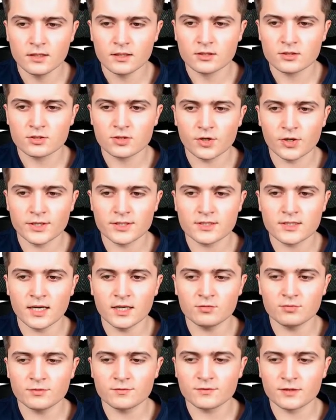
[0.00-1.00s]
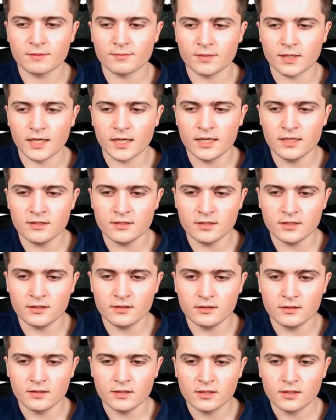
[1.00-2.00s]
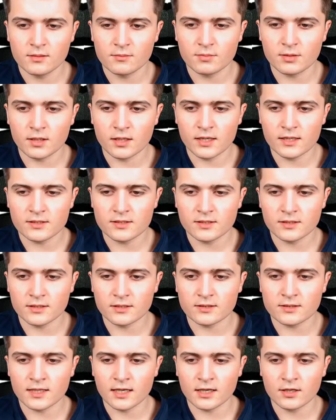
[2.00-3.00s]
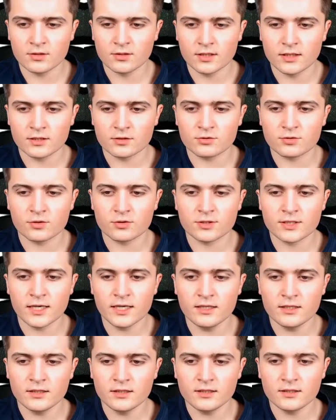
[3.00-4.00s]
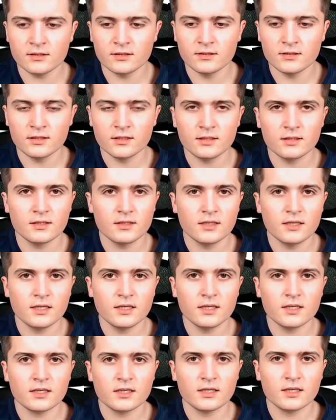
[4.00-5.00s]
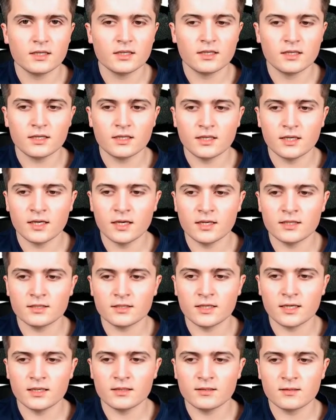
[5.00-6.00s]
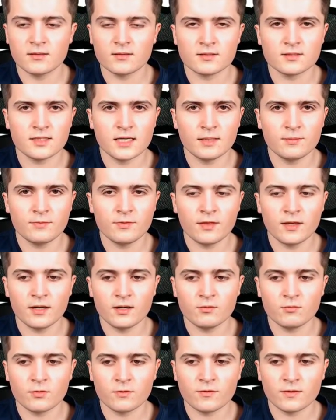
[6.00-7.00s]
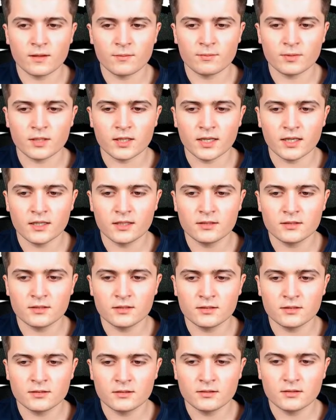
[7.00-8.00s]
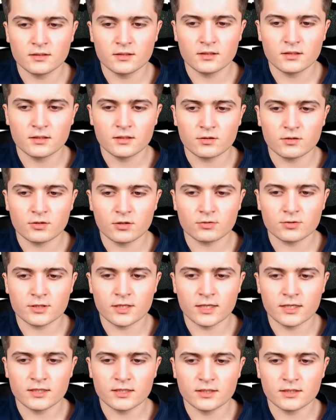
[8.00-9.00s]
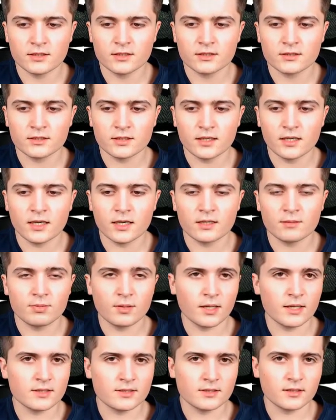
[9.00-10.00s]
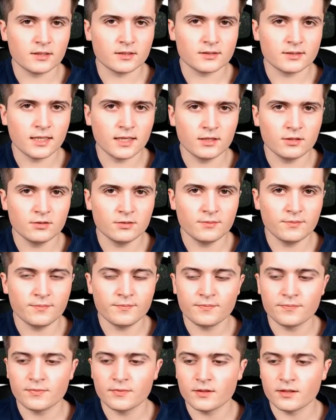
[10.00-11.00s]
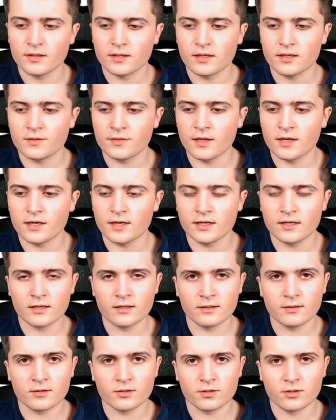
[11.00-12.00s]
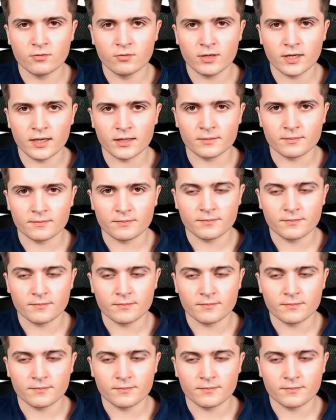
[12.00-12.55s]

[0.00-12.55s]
So I start with number 18, placing it down and rotating it, and again the same thing with number 19, rotating it and placing it down, and then I click on OK.